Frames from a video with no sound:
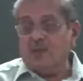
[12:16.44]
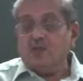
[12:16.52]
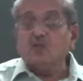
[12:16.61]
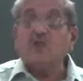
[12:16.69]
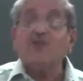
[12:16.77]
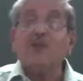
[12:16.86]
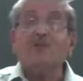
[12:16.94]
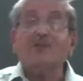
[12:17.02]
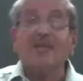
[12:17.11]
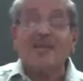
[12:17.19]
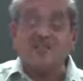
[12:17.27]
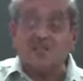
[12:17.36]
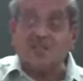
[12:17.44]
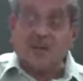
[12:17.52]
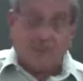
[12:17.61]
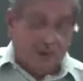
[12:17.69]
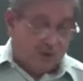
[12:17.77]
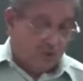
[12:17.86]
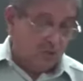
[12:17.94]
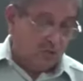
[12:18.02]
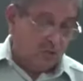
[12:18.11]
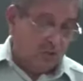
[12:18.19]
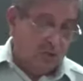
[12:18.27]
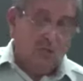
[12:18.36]
So phenols are acidic compounds.
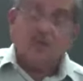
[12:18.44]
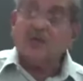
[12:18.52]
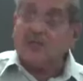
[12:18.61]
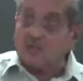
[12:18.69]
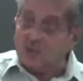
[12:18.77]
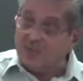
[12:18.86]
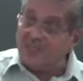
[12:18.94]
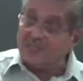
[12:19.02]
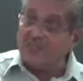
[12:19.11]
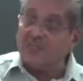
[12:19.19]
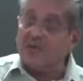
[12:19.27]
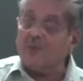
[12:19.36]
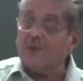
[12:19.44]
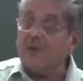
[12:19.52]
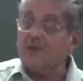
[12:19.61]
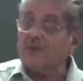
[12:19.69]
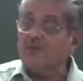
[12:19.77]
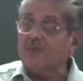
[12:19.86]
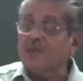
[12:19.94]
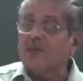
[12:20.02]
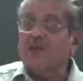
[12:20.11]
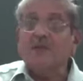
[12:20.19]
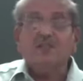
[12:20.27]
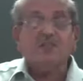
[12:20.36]
Cresol is an acidic compound.
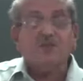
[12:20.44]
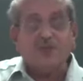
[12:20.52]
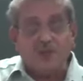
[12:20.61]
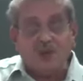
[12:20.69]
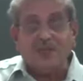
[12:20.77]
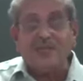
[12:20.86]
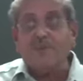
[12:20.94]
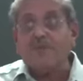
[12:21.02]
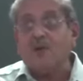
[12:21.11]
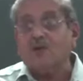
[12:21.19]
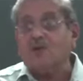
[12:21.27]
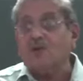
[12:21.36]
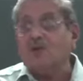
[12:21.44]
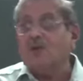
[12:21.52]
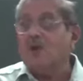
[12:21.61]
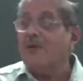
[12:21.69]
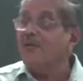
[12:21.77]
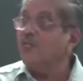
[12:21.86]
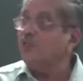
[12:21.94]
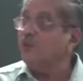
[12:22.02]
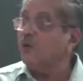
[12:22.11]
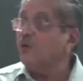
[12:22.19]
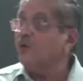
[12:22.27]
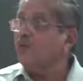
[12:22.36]
It is a phenolic compound. Why it is
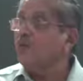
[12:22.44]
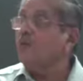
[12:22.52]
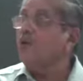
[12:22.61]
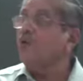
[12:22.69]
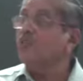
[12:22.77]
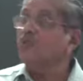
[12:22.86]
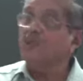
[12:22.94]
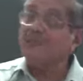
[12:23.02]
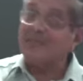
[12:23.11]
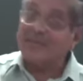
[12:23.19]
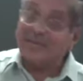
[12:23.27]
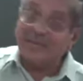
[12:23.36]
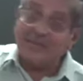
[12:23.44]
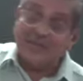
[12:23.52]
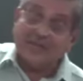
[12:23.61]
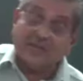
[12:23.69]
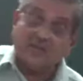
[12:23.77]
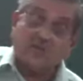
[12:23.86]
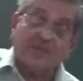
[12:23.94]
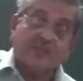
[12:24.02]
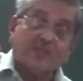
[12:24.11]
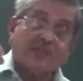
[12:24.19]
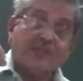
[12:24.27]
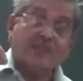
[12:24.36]
phenol? OH group is directly attached to the
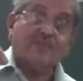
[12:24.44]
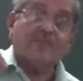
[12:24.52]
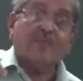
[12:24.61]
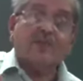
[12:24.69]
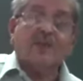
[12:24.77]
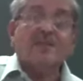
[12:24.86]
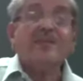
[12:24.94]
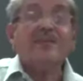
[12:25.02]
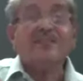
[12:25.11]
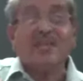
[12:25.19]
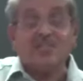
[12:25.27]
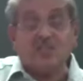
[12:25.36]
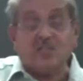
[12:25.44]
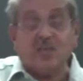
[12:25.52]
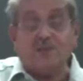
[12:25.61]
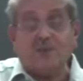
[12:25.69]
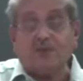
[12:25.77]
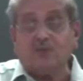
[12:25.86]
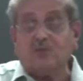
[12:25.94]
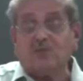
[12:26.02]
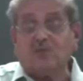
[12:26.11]
benzene ring. Then it is acidic compound.